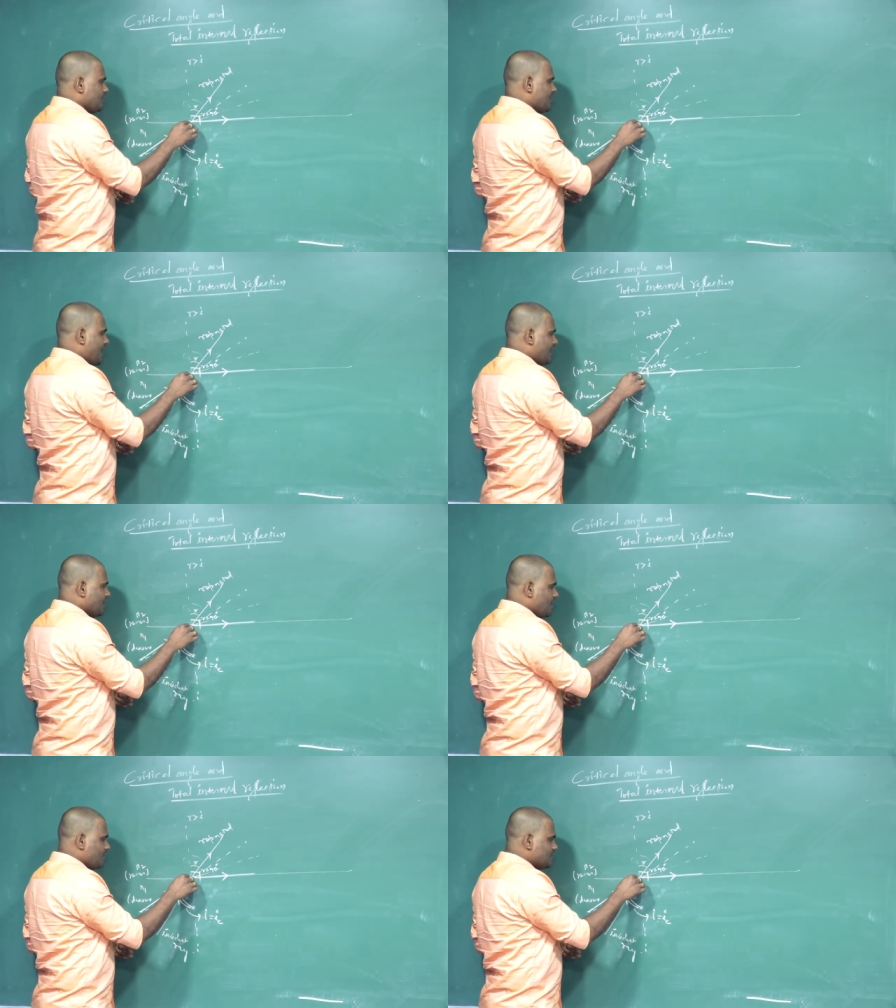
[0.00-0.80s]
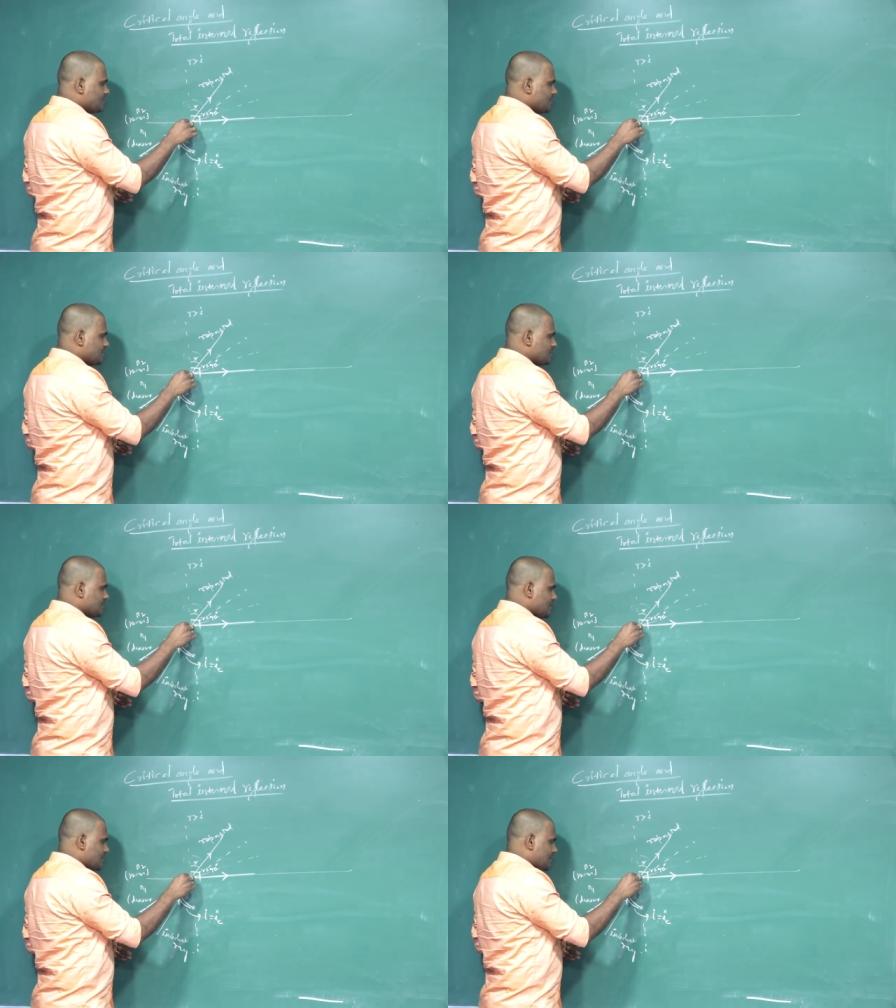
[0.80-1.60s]
angle of incidence is
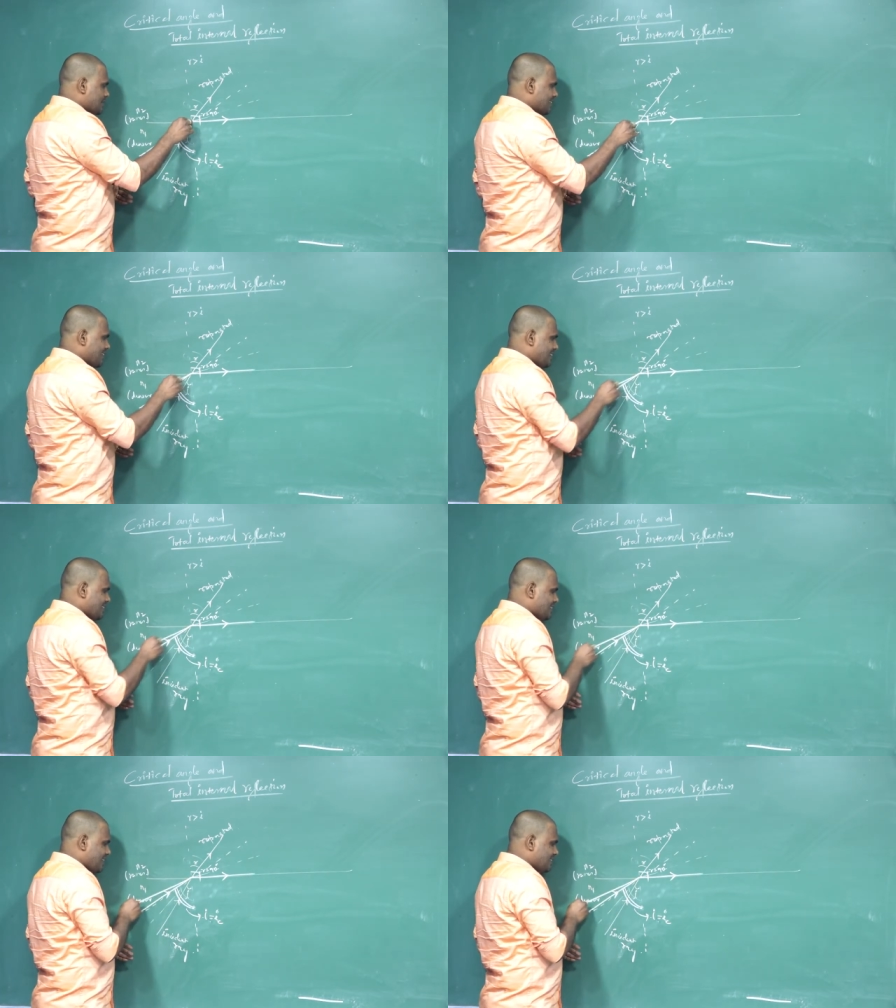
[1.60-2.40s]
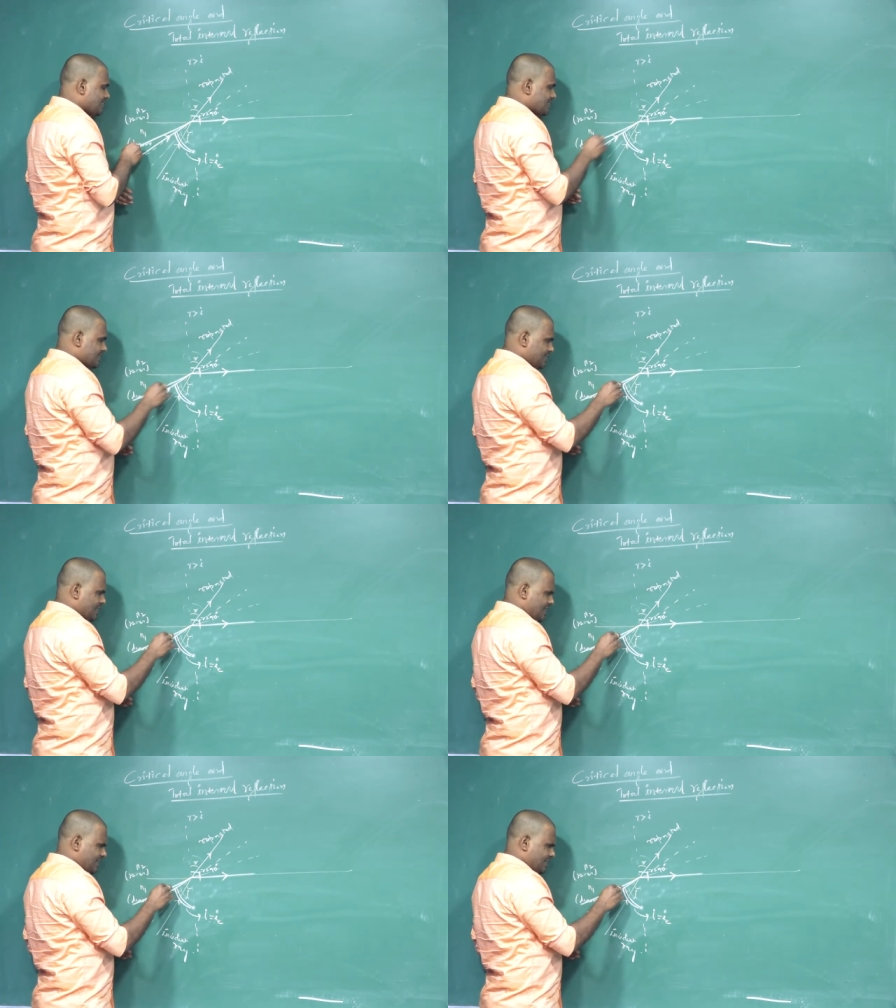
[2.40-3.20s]
greater than the critical
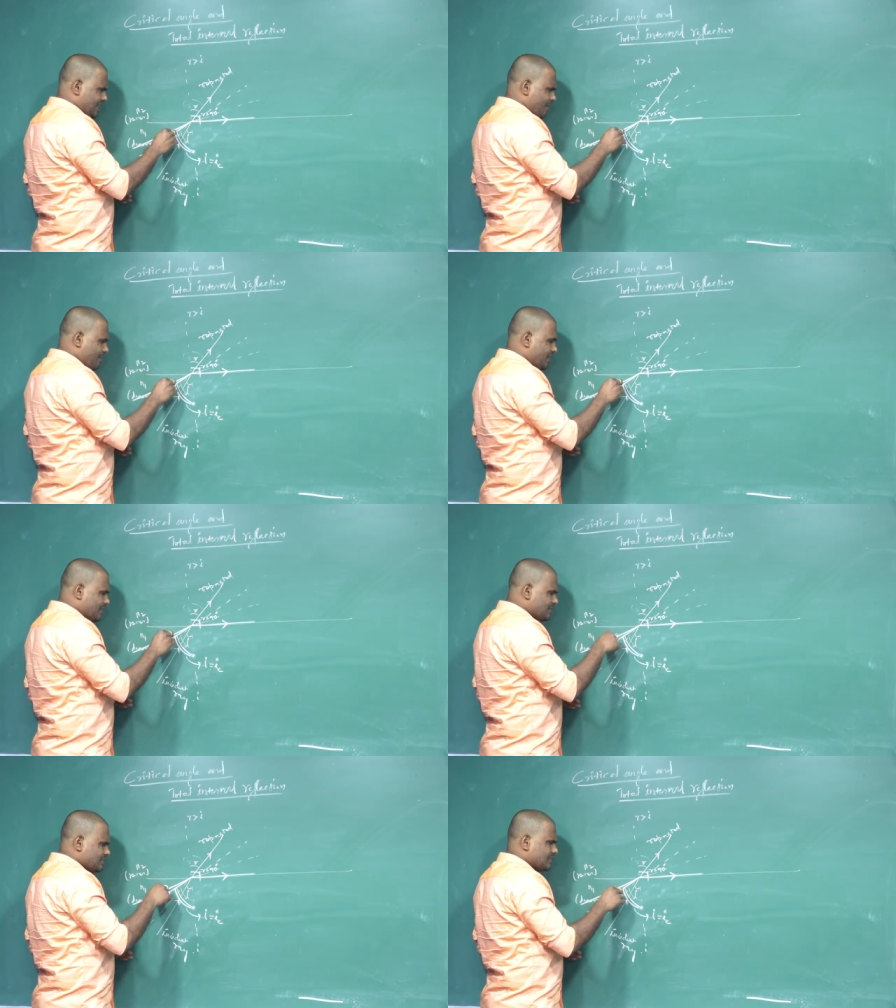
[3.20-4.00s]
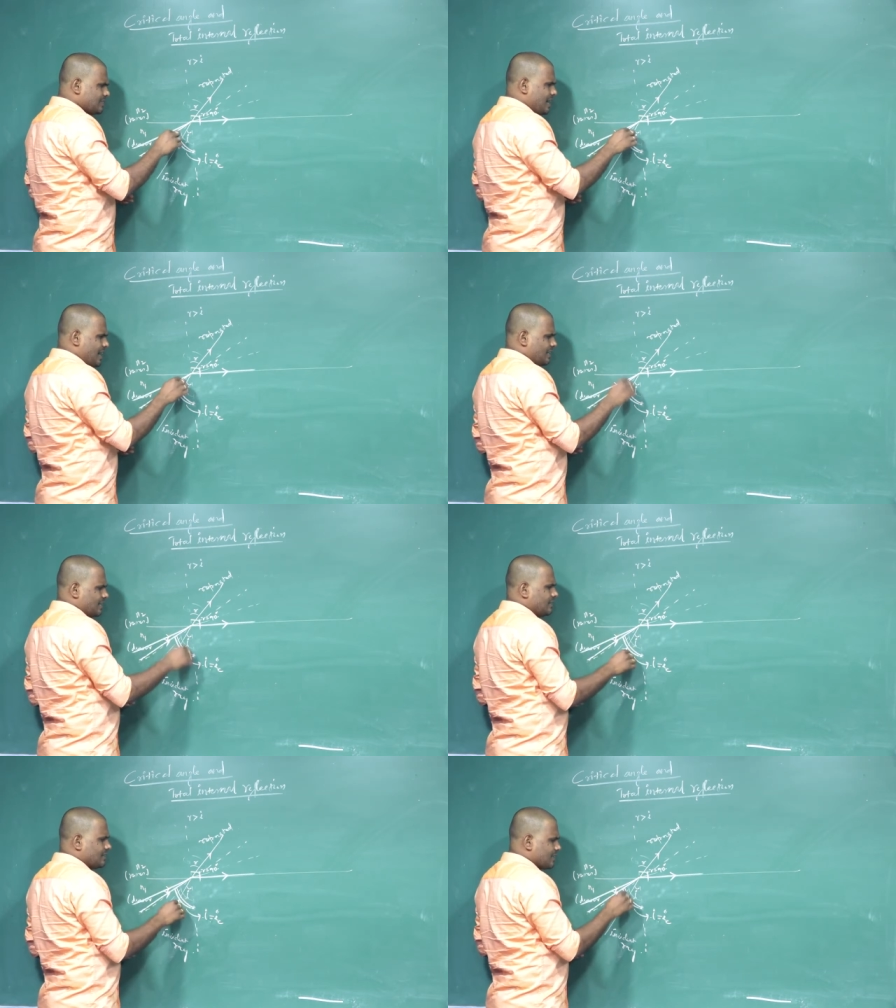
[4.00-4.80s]
angle, I am increasing the
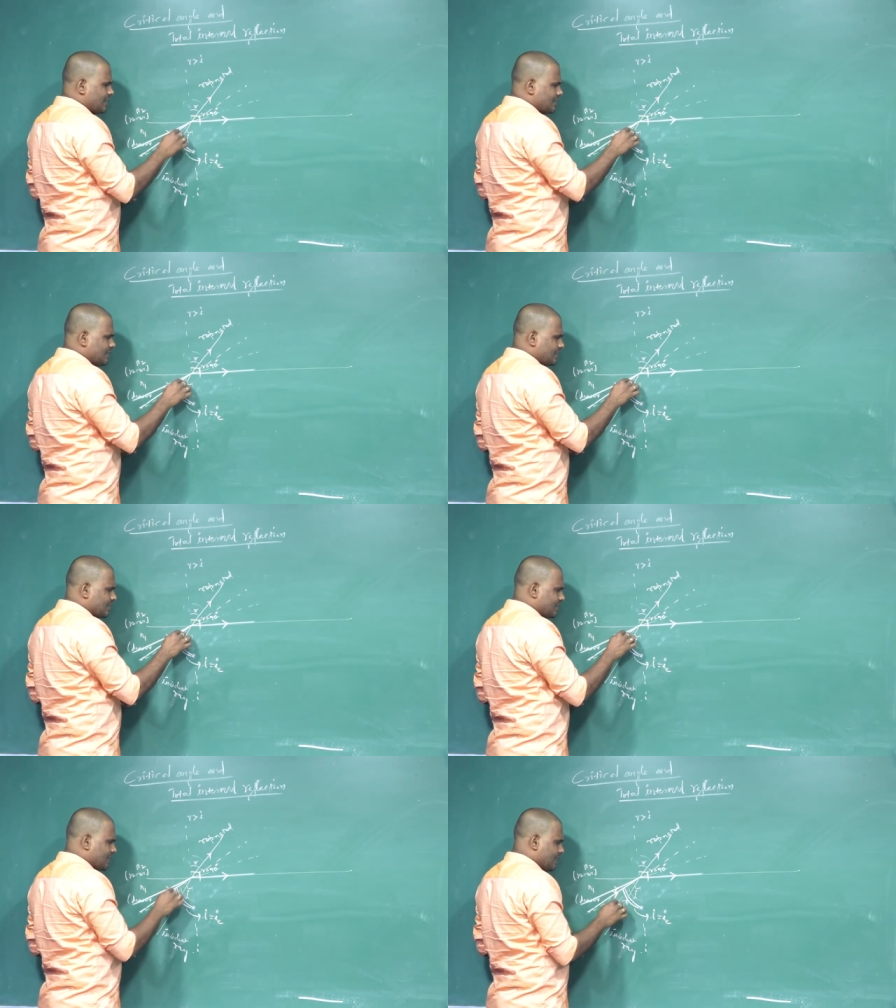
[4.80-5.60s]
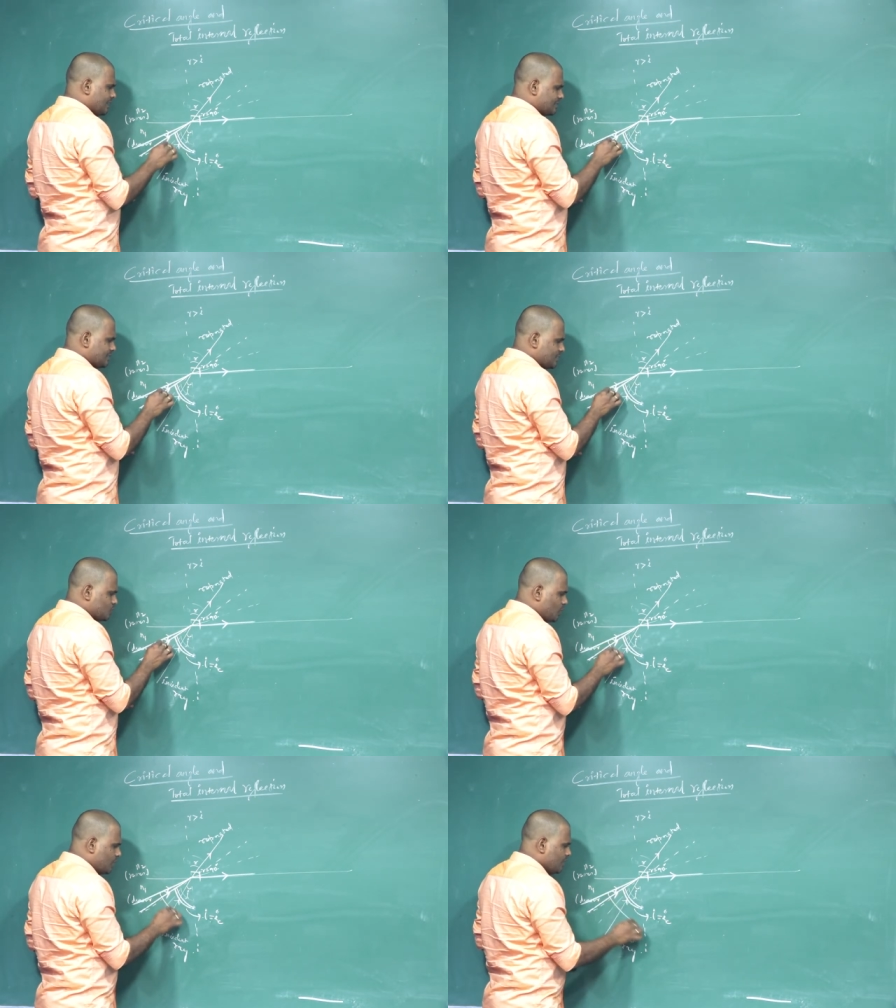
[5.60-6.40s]
angle greater than critical angle. See this
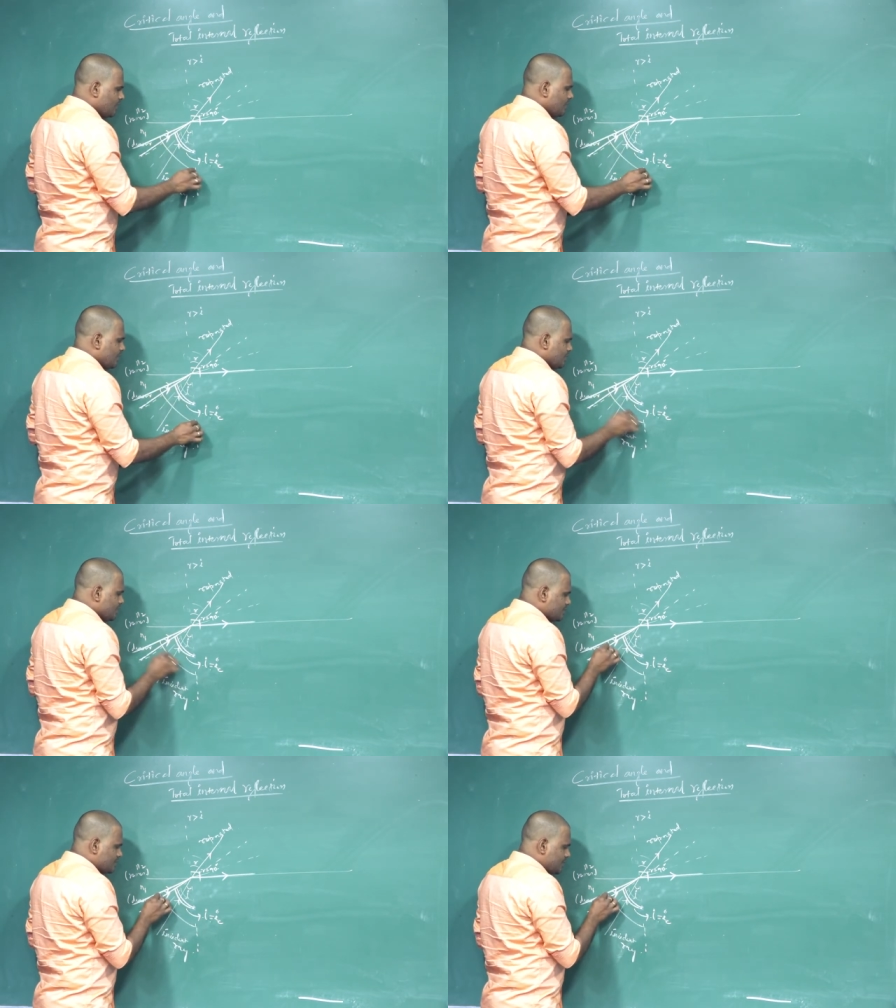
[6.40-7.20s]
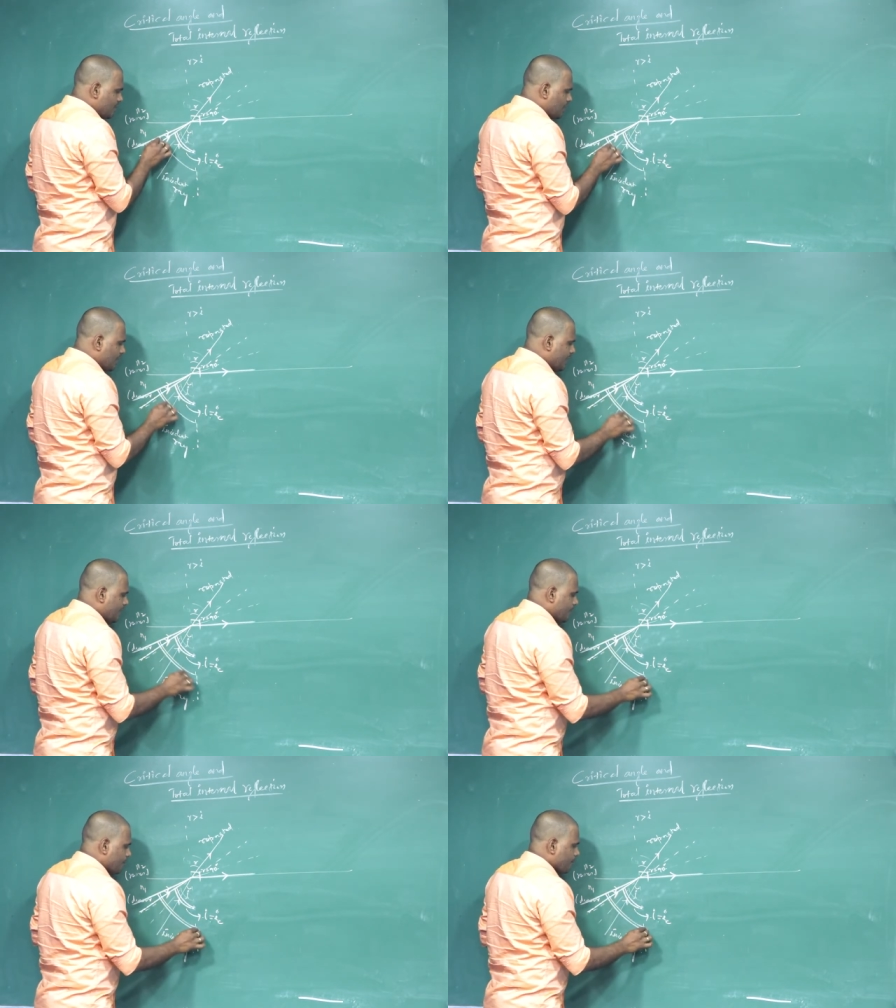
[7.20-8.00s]
one? This double
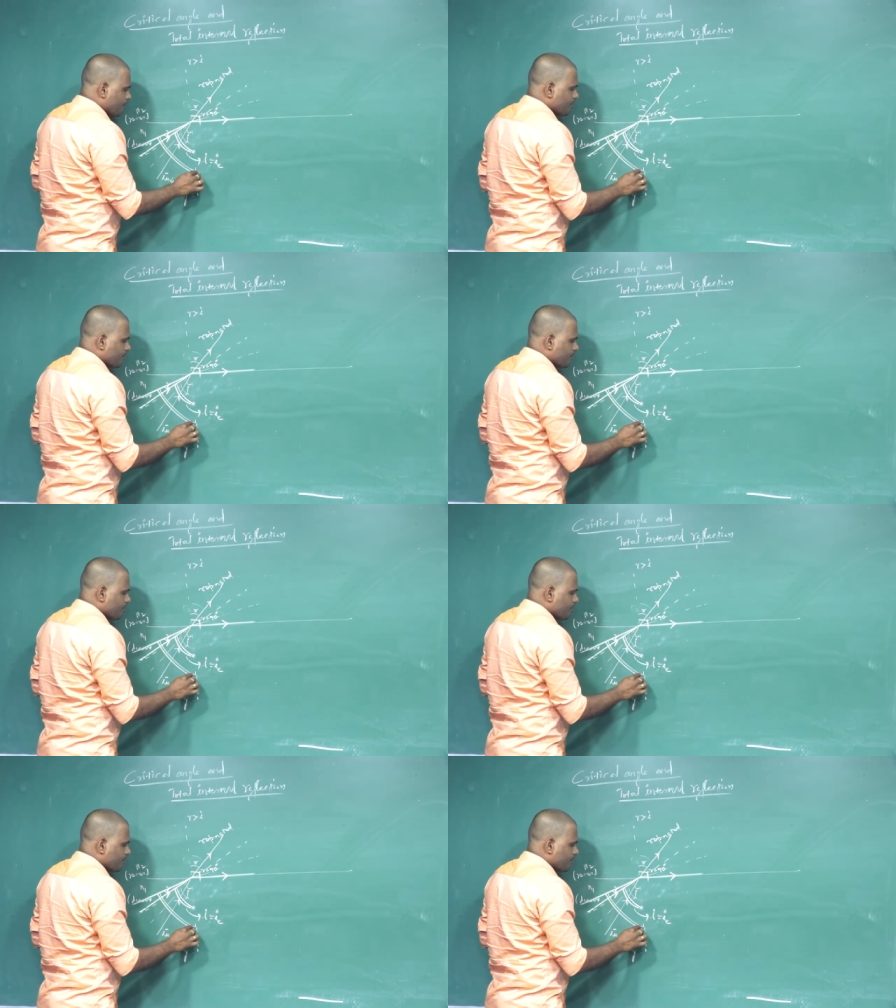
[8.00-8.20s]
line.